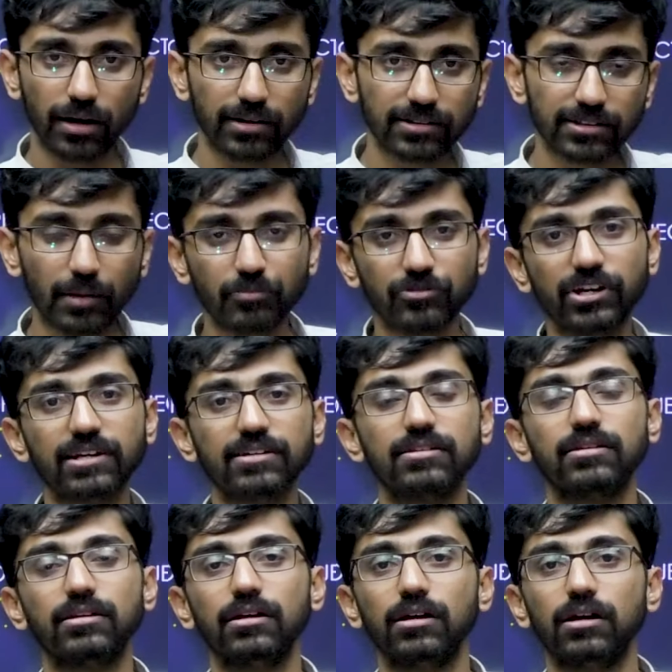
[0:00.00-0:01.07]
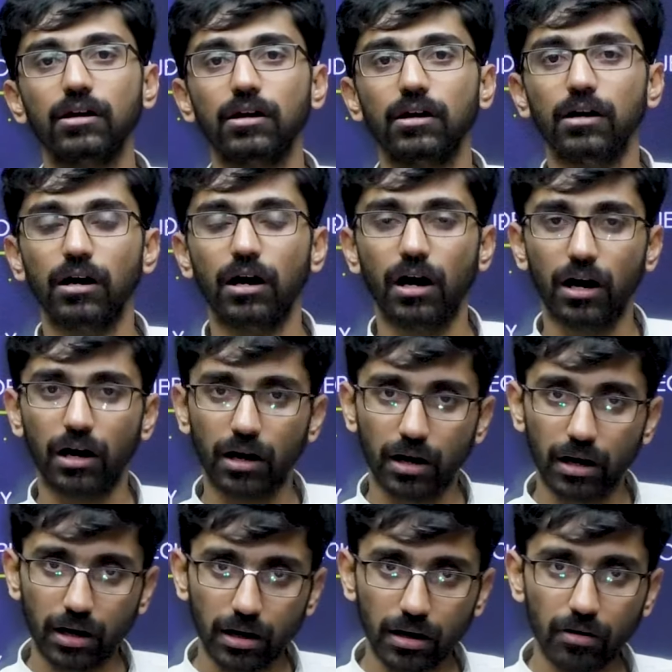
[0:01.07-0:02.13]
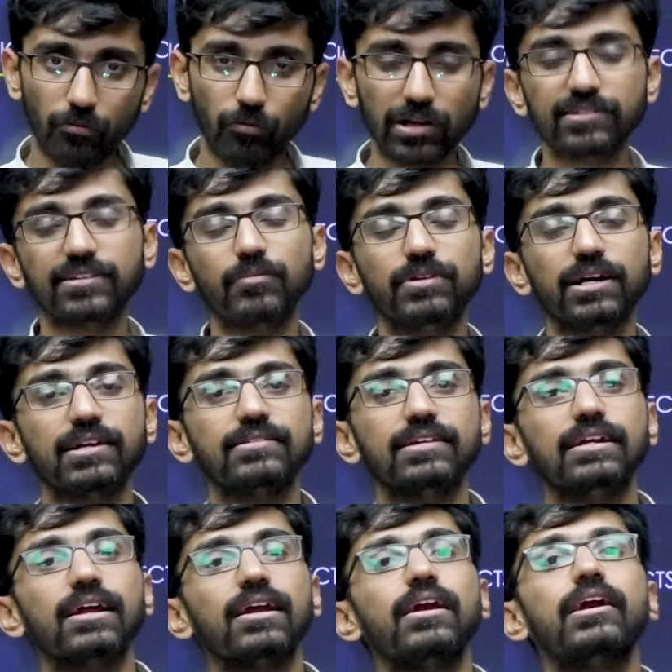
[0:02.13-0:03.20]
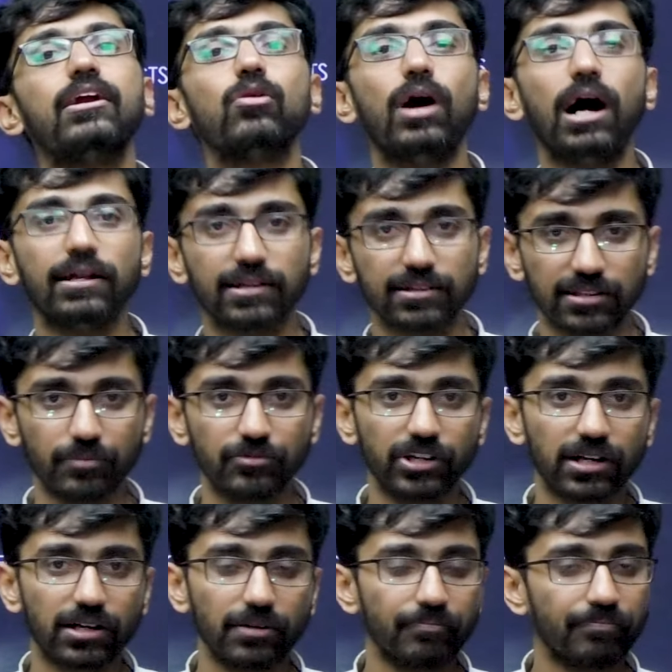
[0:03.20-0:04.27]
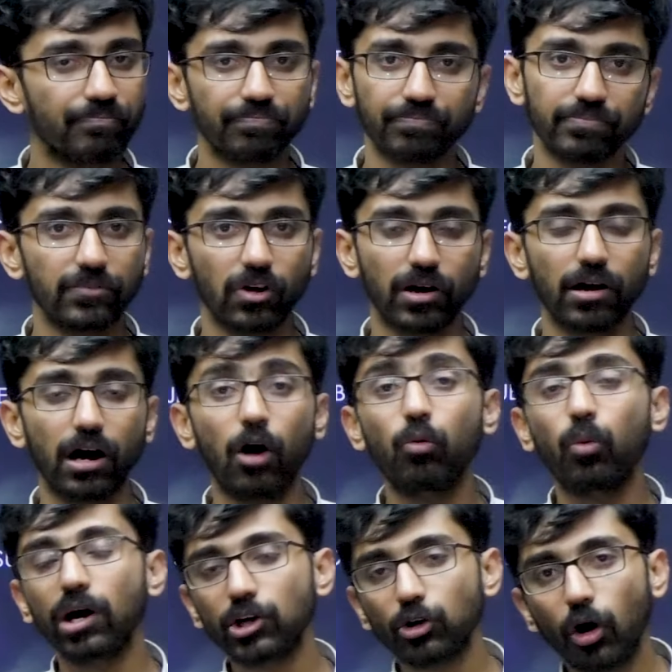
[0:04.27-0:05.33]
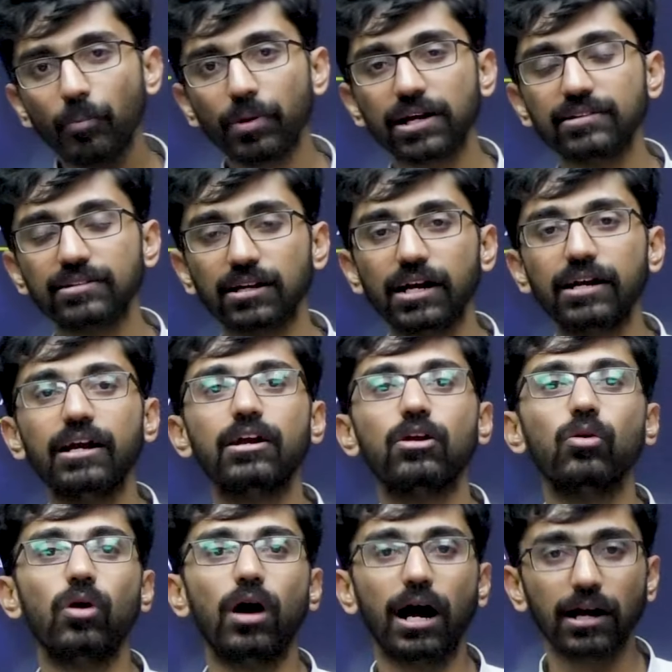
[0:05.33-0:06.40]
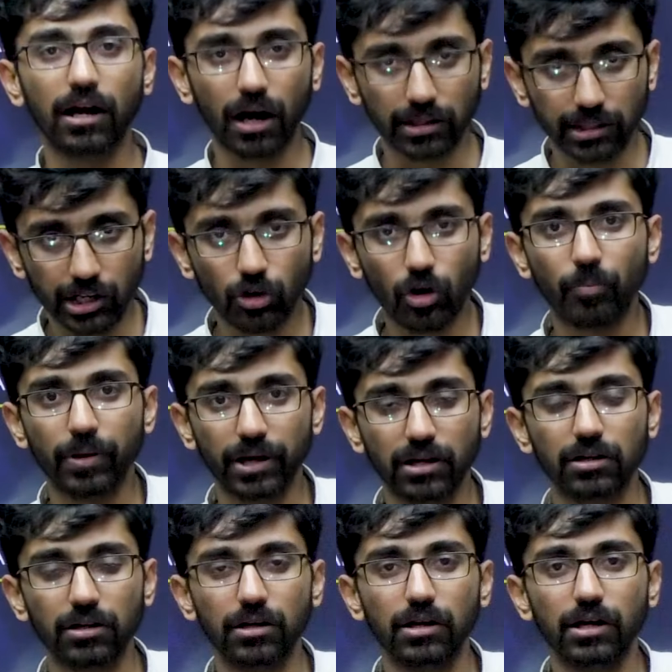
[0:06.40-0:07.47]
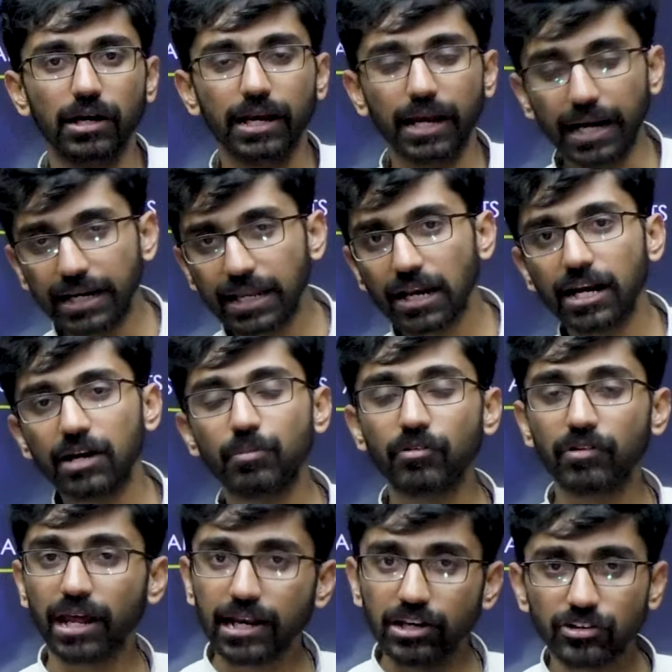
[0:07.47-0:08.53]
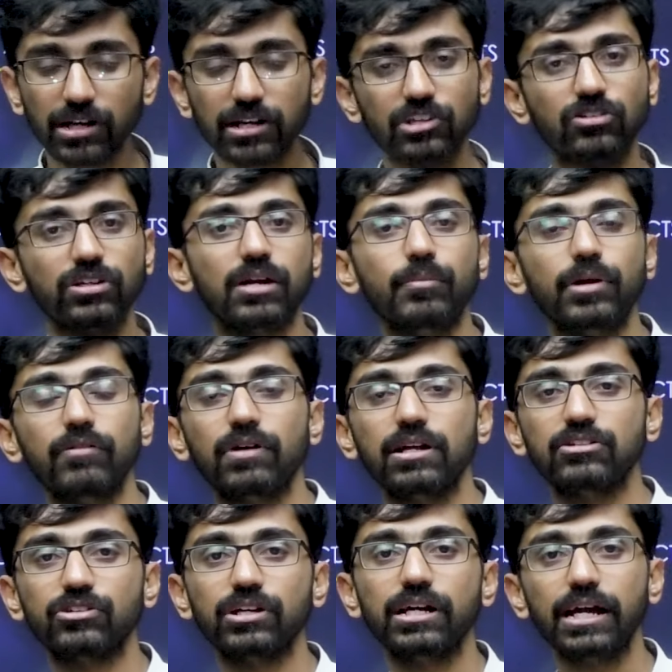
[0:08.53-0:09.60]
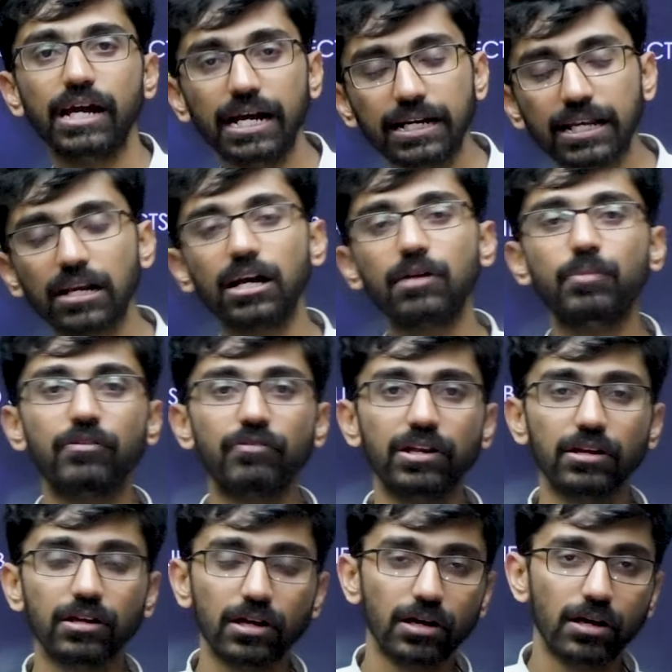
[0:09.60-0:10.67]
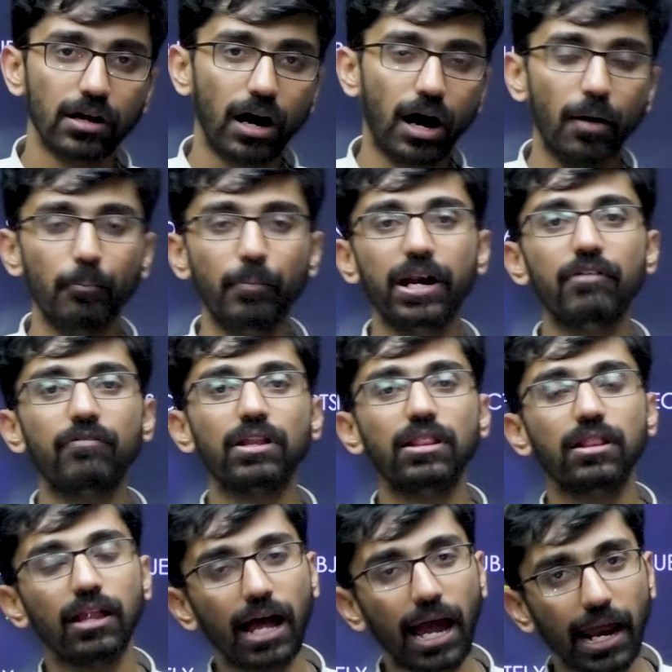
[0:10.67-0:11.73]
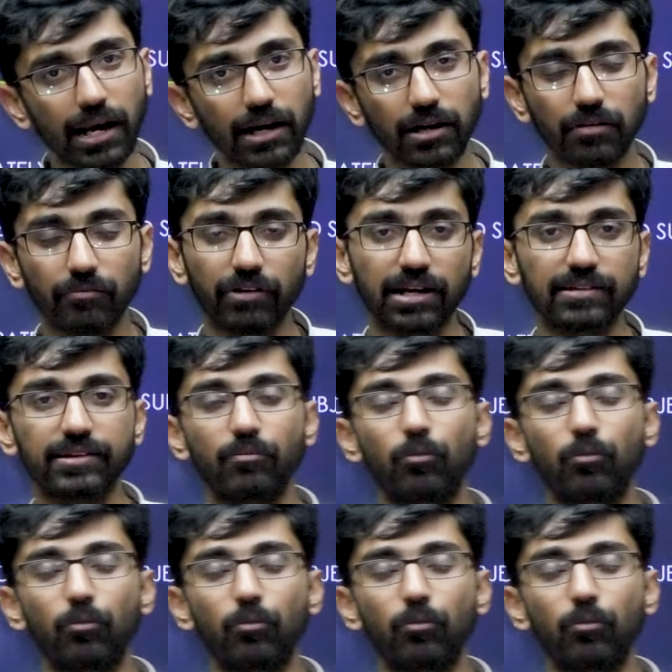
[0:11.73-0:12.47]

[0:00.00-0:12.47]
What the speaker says: subjects, one subject is interrelated to other subject. Okay, how one topic is related to other topic, interrelate between ancient history and medieval history, interrelate between medieval and we can say